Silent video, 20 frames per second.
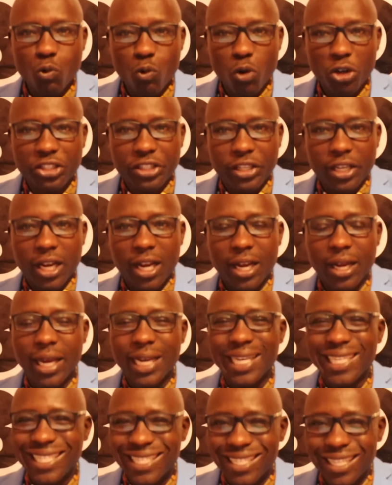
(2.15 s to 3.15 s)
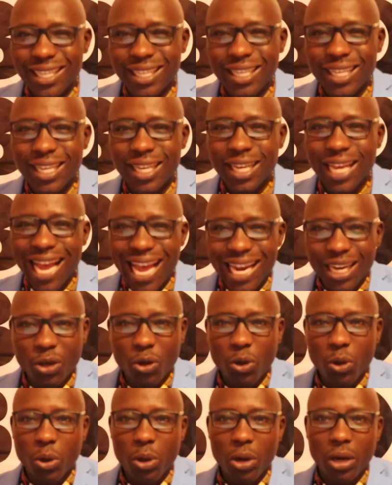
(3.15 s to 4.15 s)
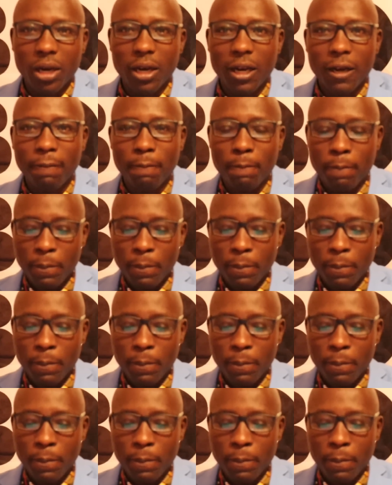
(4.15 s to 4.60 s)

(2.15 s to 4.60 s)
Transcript: water and drinking alcohol?